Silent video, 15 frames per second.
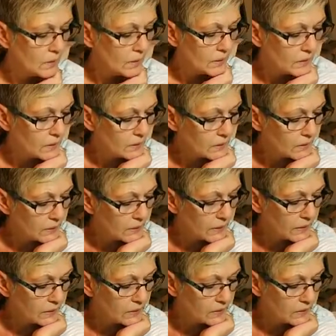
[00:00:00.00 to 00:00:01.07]
Hey
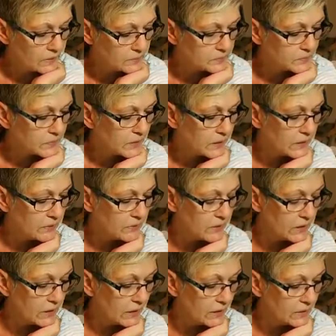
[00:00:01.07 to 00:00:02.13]
Kyle. Hey
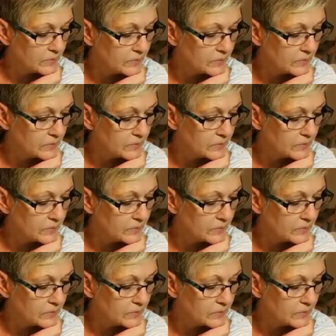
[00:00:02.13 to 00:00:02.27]
Vanette.